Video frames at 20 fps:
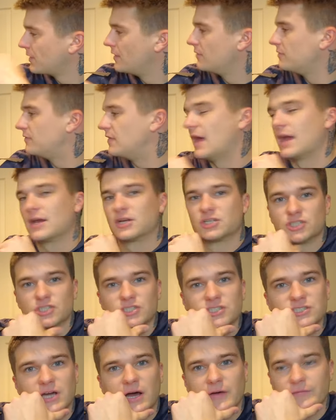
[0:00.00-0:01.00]
the
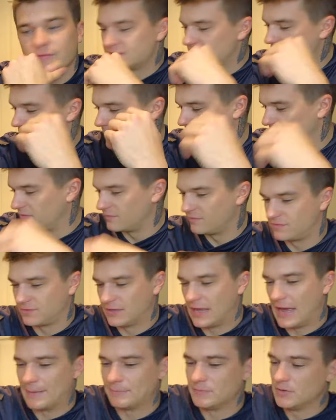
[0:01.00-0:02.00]
extras on the top of the
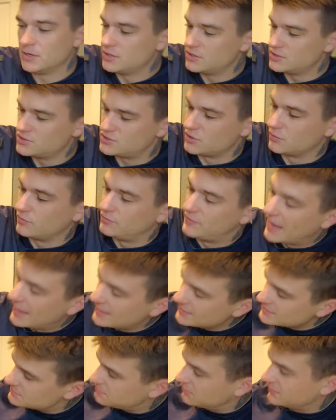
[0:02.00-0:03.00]
flap. So that
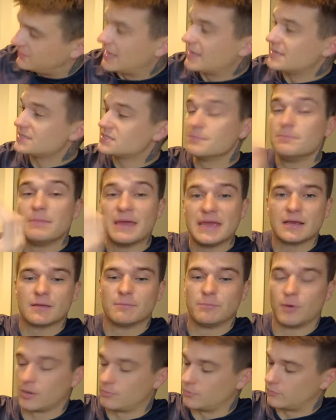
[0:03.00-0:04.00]
is, but that is the main
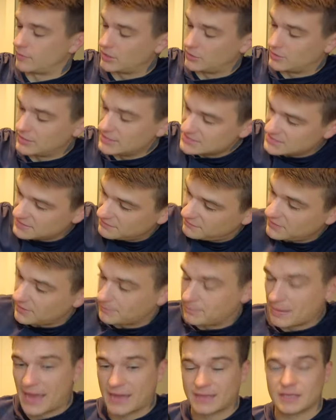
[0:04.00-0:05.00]
compartment, right? You can easily fit a
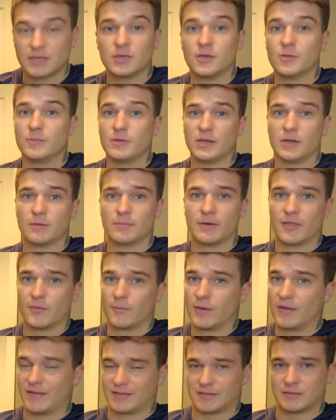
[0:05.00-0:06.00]
packing cube in here, by the
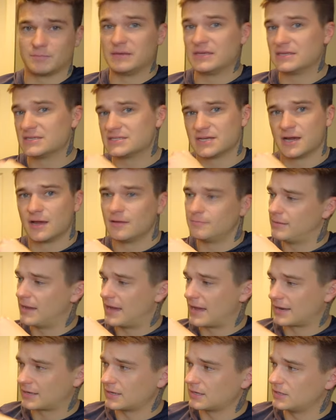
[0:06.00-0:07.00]
way, like the Peak Design
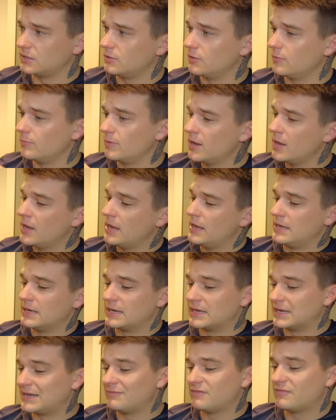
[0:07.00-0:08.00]
packing cube. You
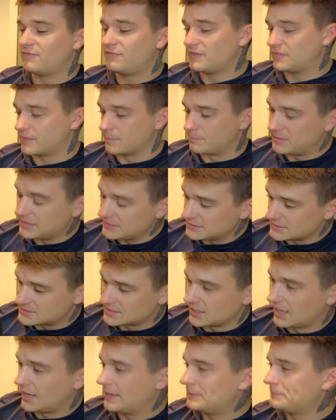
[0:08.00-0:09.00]
could even fit the Peak
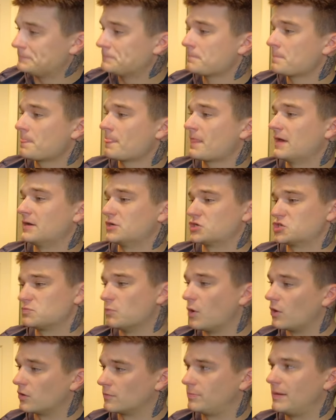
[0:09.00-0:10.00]
Design and a
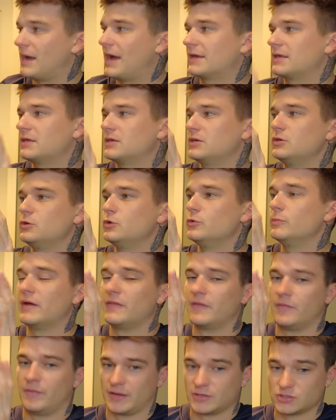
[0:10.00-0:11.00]
smaller packing cube and
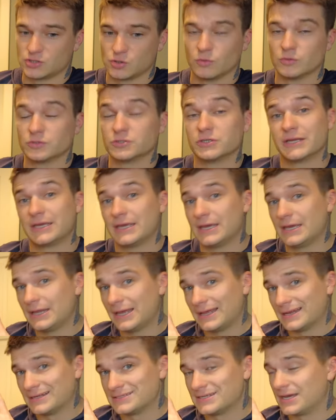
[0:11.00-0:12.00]
then like a toiletry kit
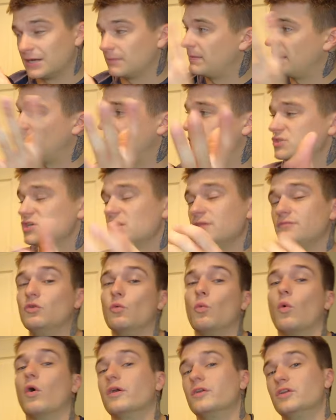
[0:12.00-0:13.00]
and a tech pouch if you
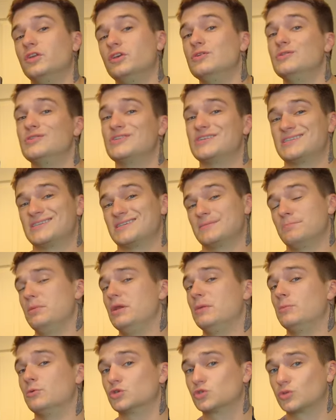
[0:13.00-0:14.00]
wanted to use this as a
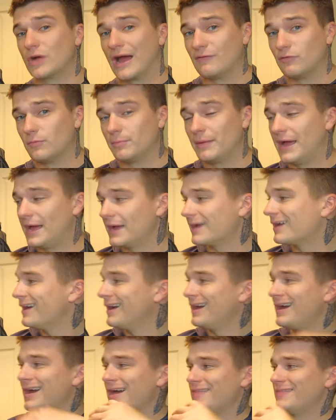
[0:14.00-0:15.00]
minimal travel bag.
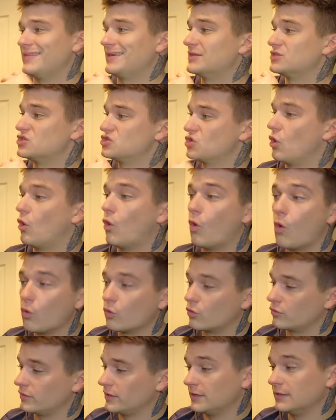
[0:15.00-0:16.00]
I think it
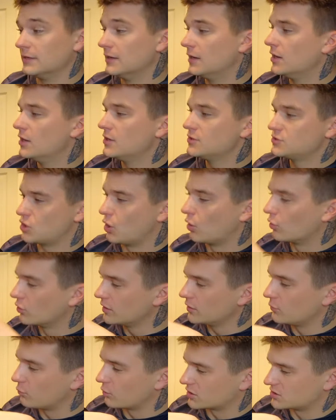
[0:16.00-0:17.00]
totally totally
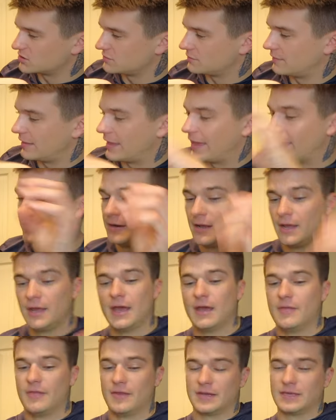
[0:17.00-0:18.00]
works for that.
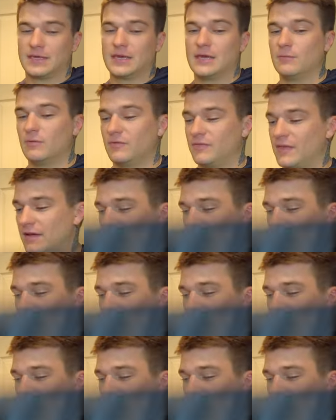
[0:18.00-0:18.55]
And then again, with that